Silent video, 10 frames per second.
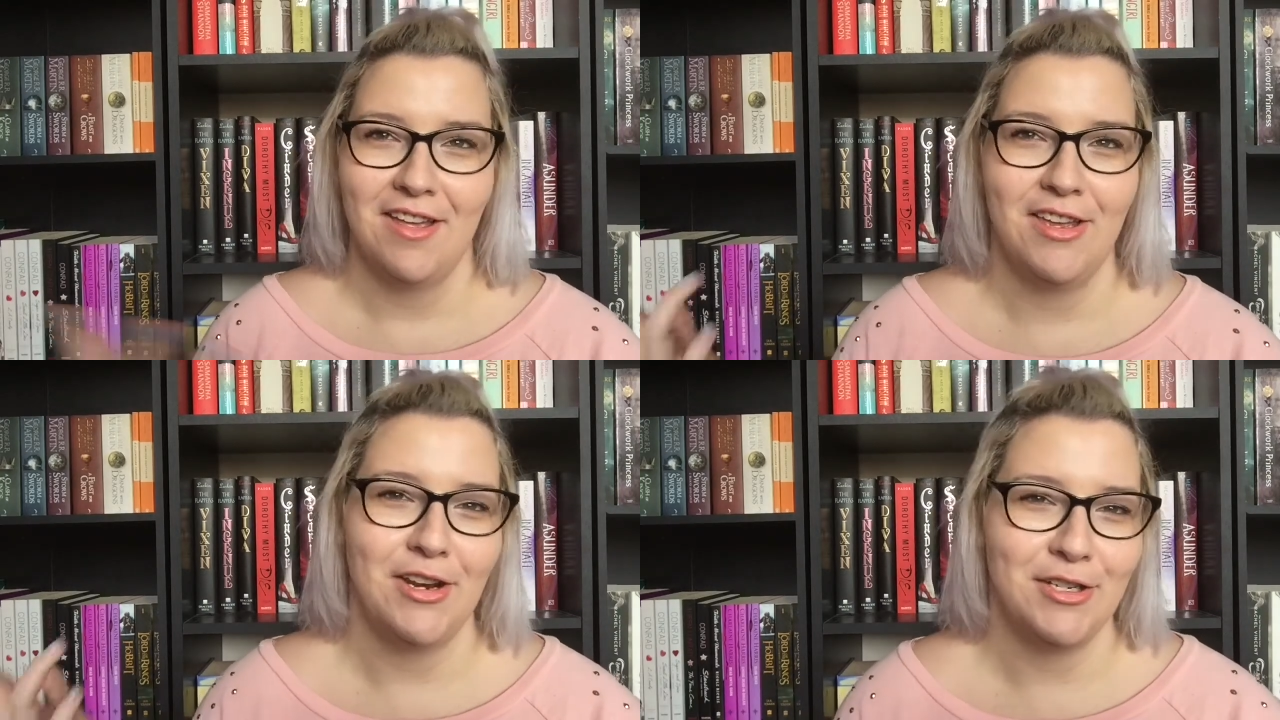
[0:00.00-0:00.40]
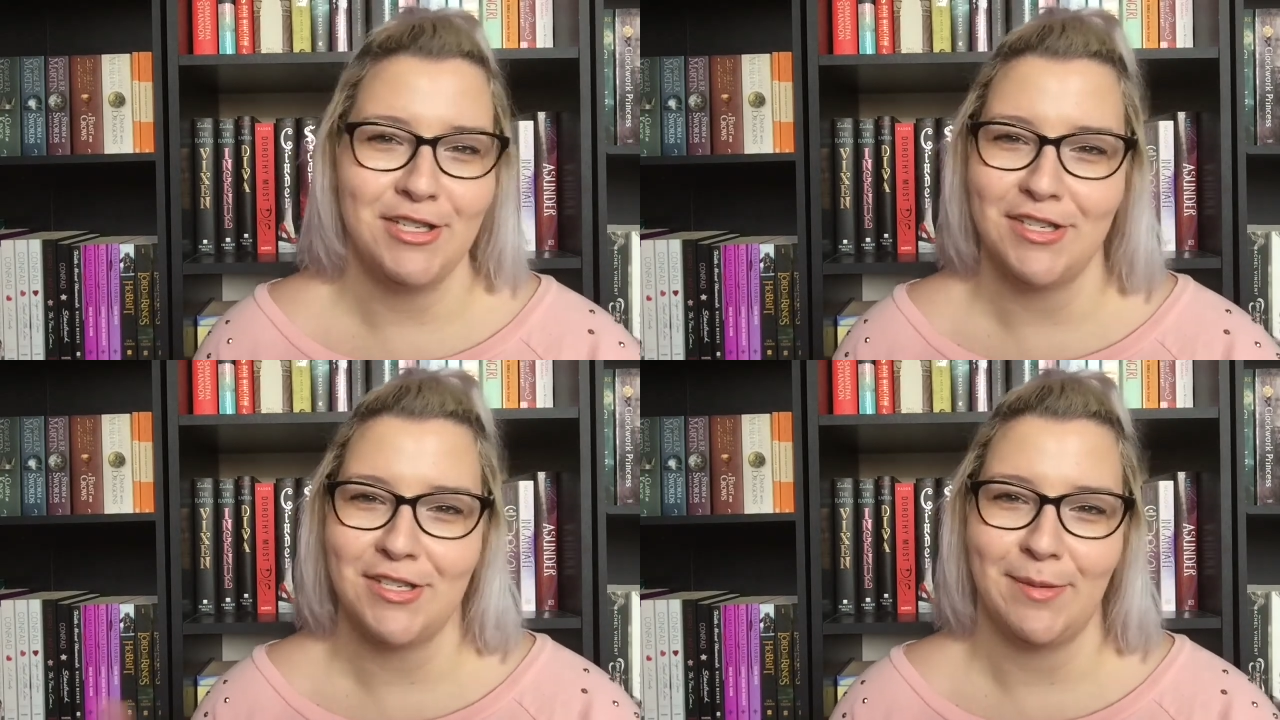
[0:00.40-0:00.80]
you know,
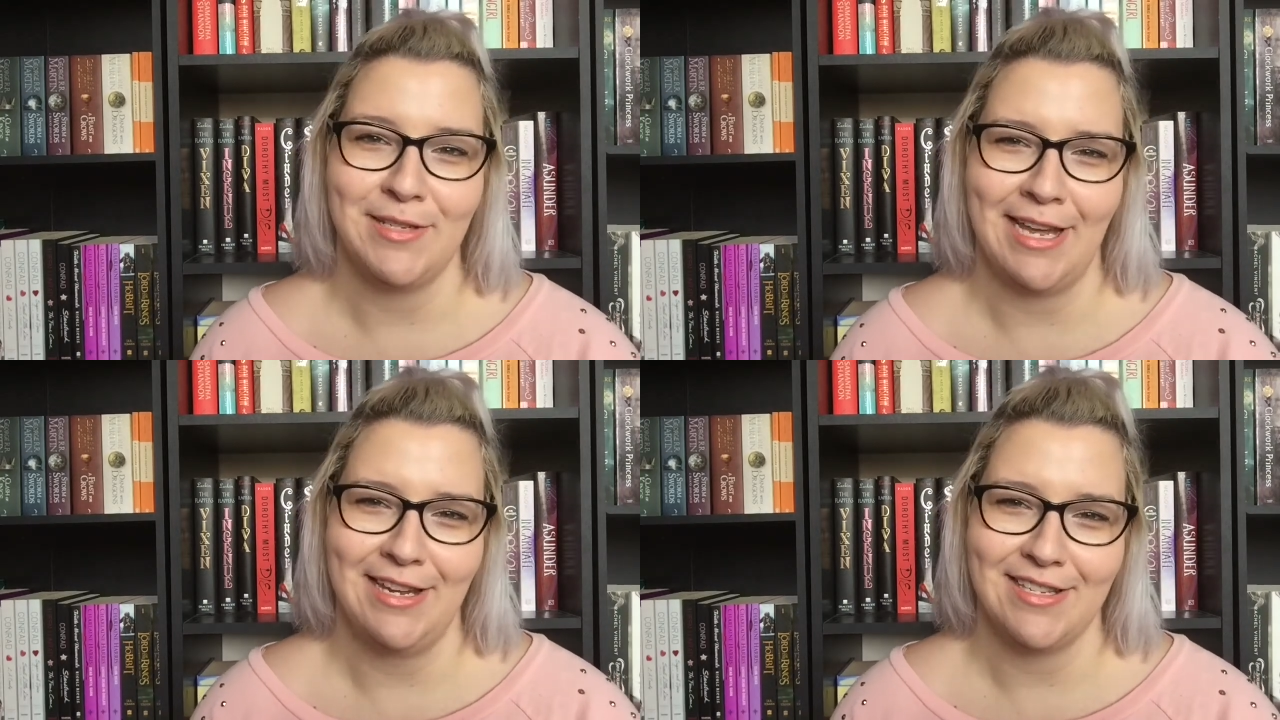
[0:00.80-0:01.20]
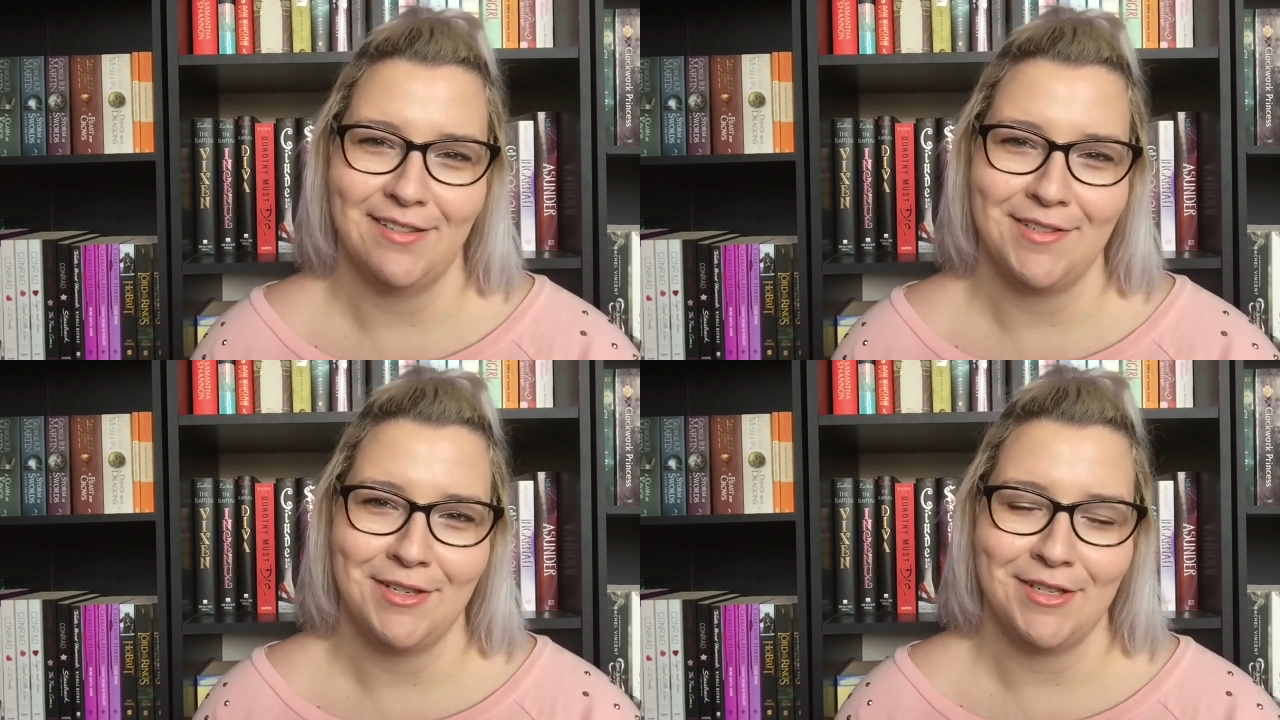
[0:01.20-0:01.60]
she just stopped taking
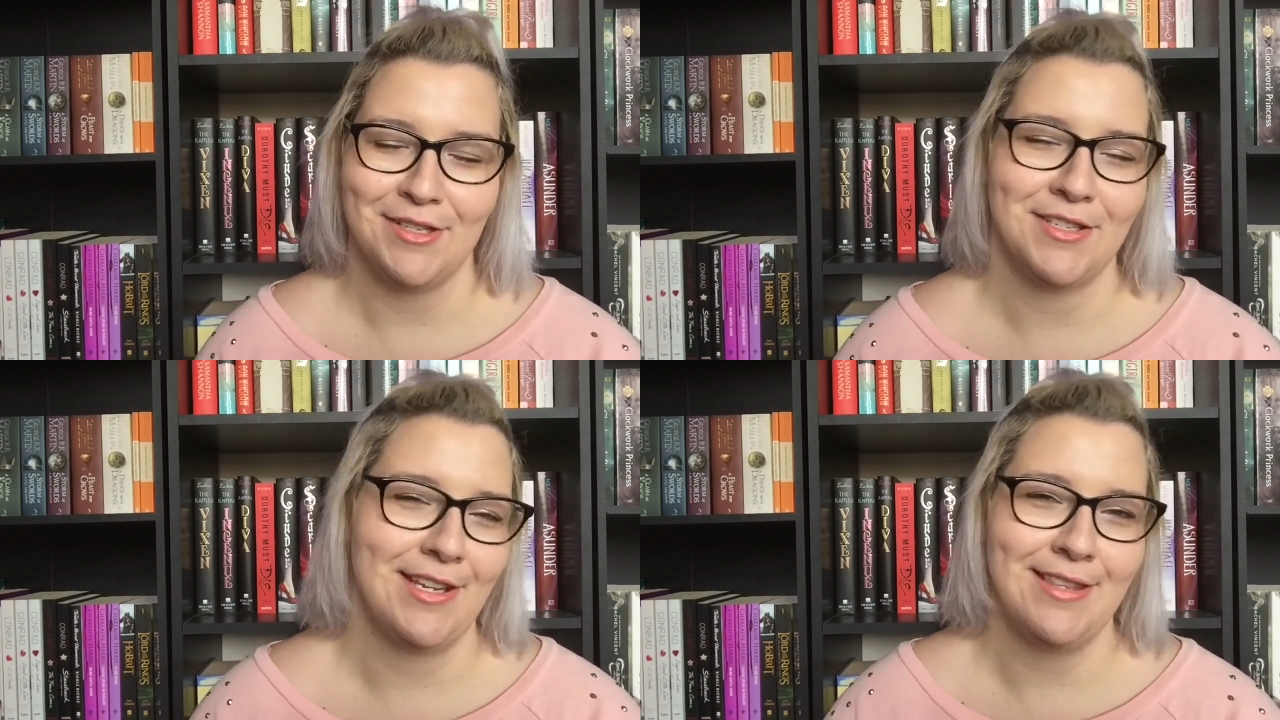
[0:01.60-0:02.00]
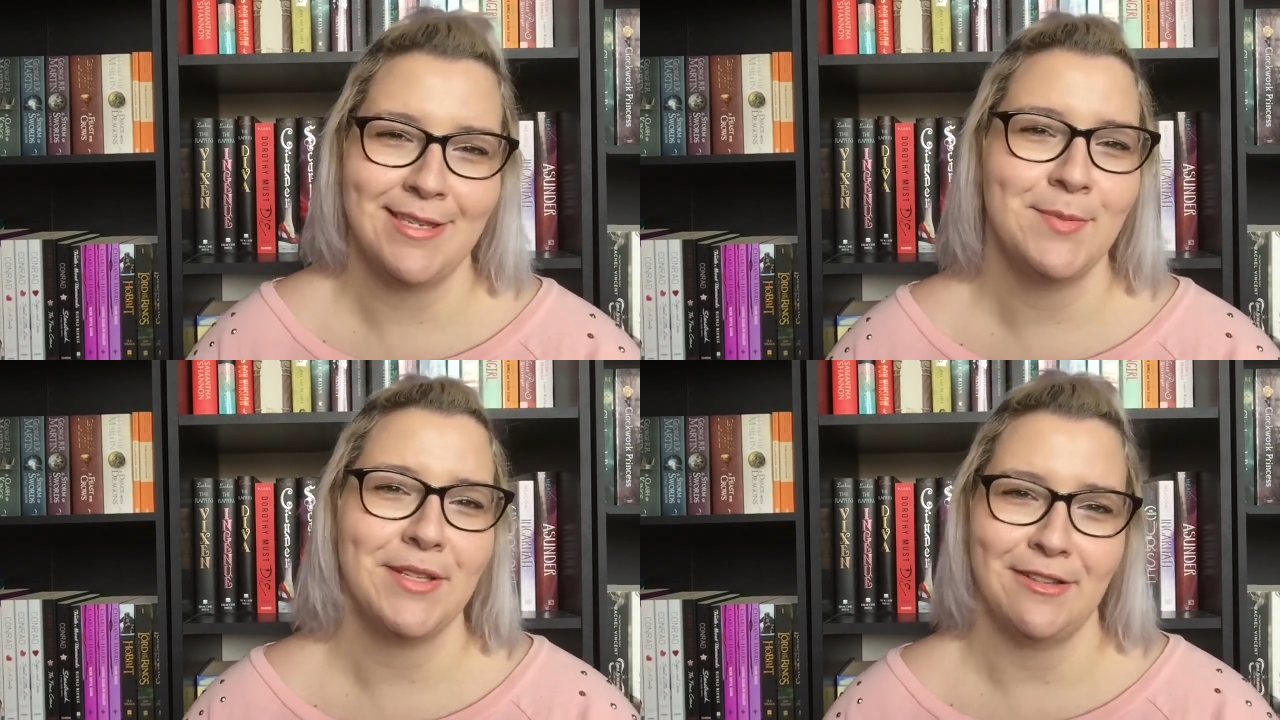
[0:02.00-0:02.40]
herself seriously. She's like,
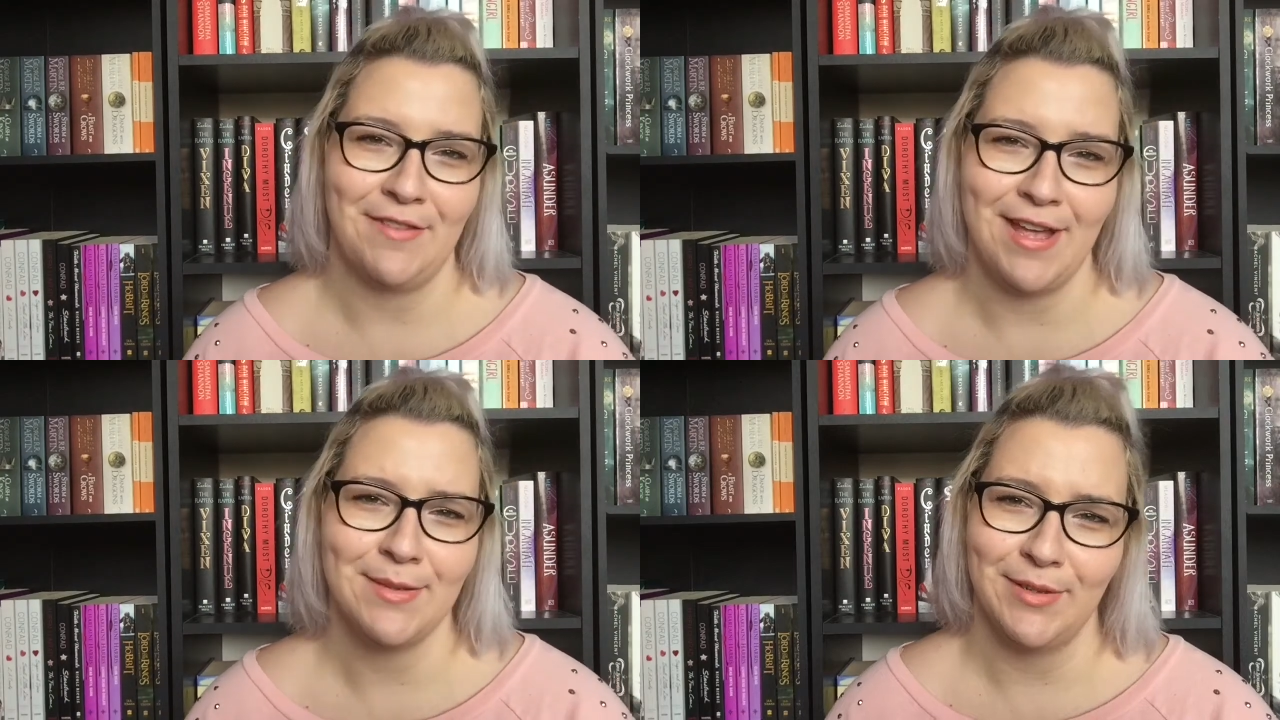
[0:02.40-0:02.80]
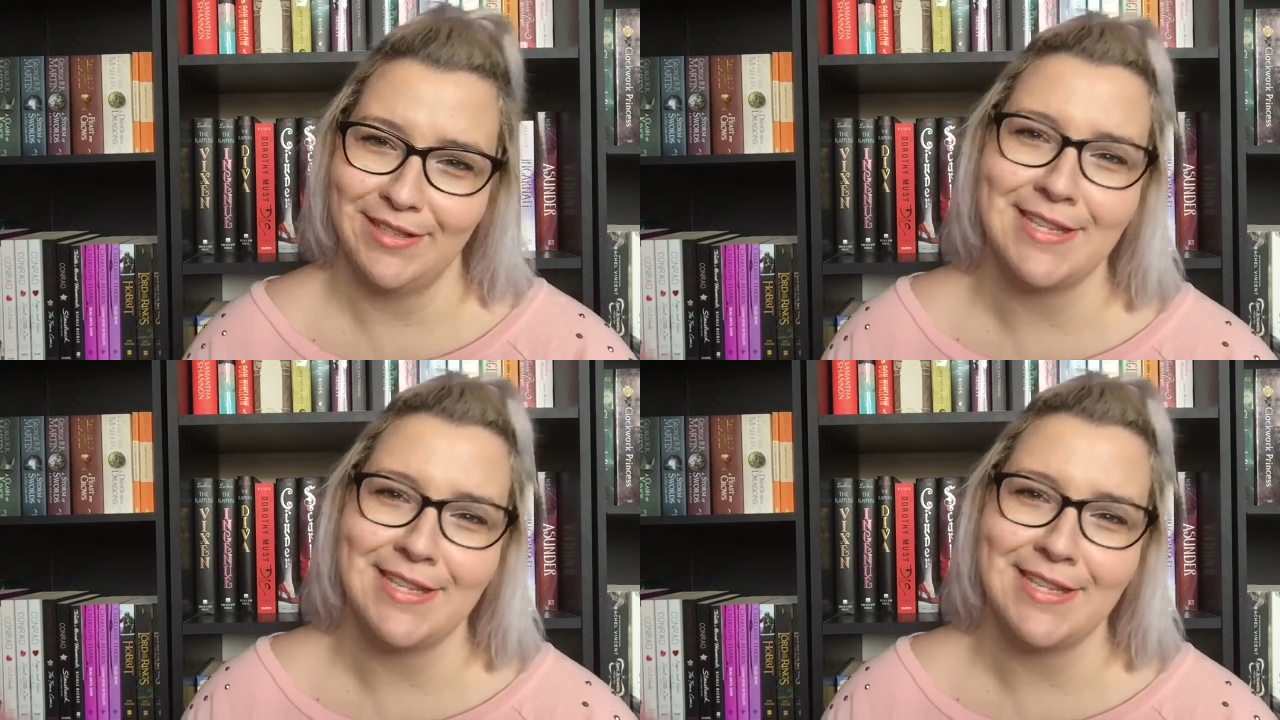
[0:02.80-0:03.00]
this is what the fans want.